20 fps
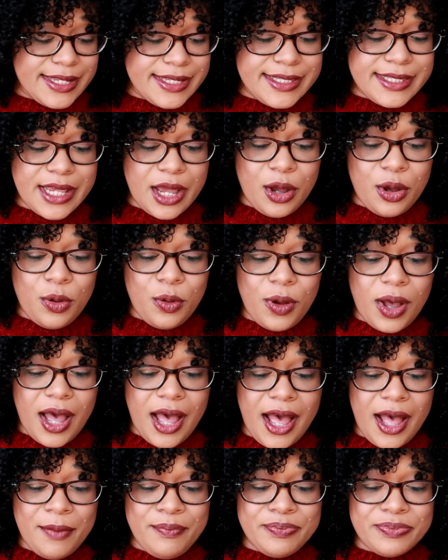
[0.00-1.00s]

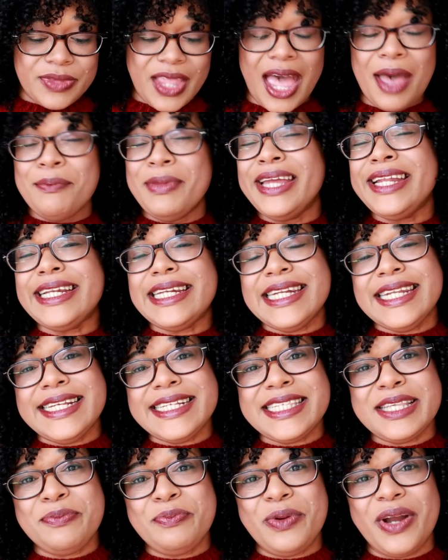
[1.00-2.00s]
So I met
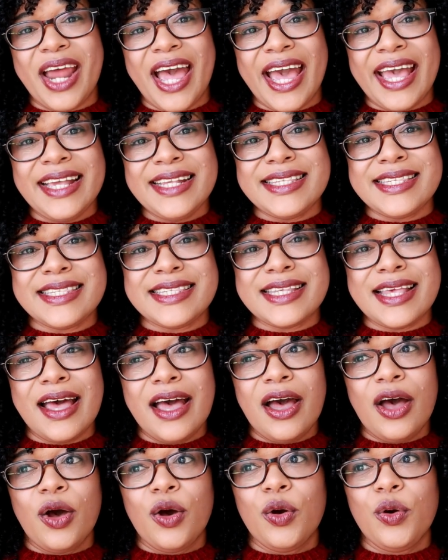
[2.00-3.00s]
Lisa Price,
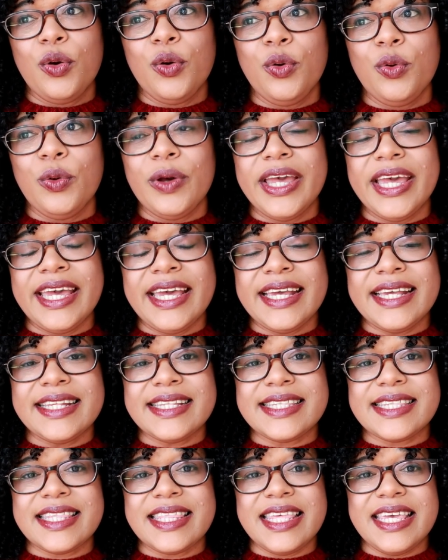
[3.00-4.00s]
who
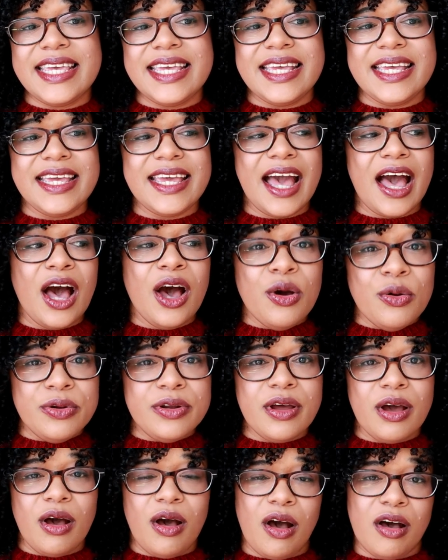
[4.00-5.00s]
is the
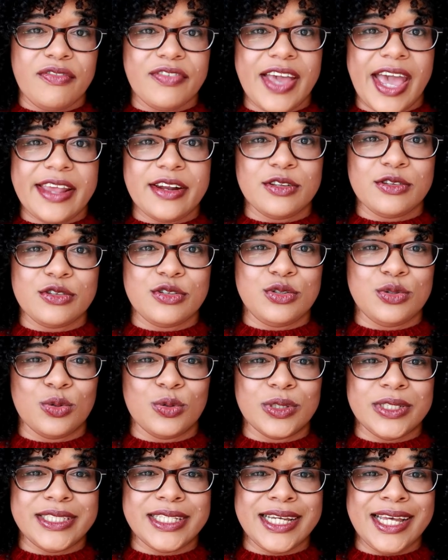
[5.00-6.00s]
owner of Cuddle's
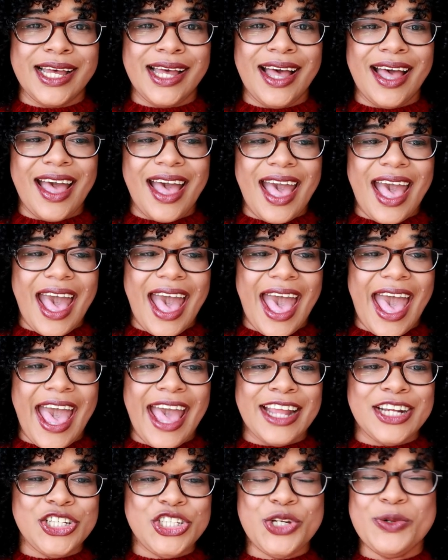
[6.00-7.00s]
Daughter,
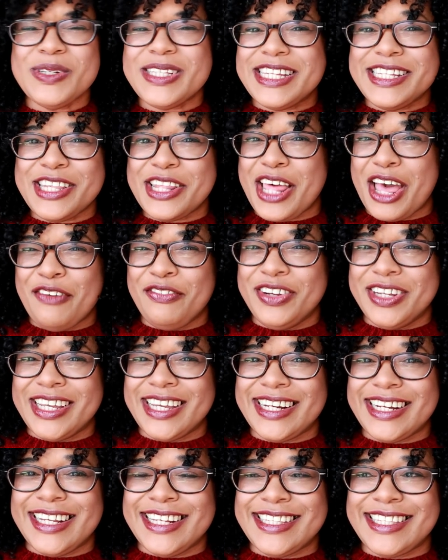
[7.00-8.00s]
and she was in South
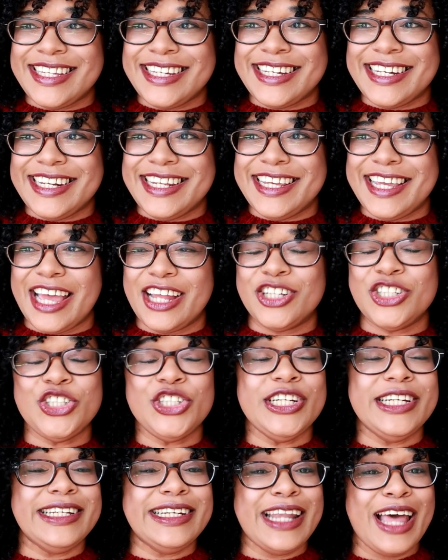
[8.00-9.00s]
Africa recently and
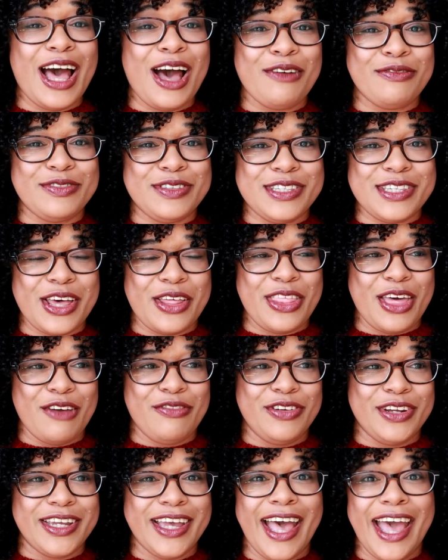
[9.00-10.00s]
she loved South
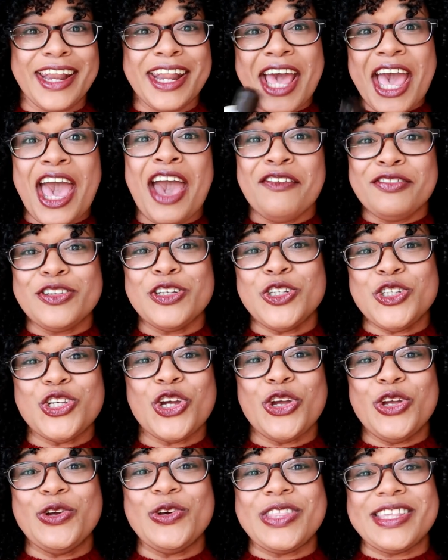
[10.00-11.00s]
Africa. And I have to
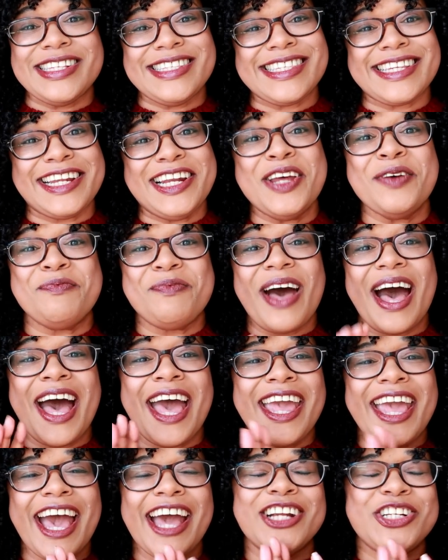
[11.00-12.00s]
show you this clip.
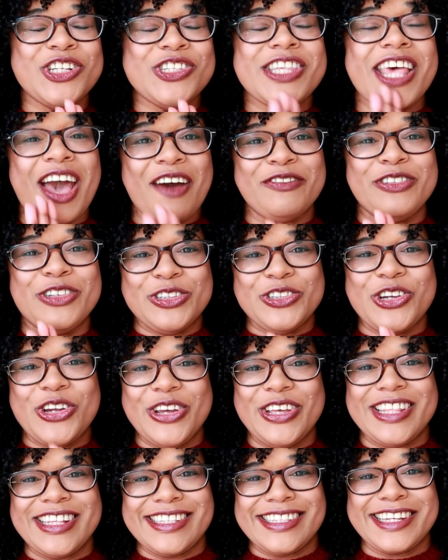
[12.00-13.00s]
I just have to show
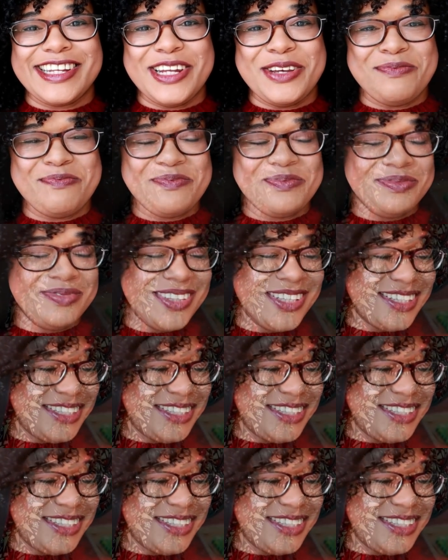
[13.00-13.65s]
you this clip.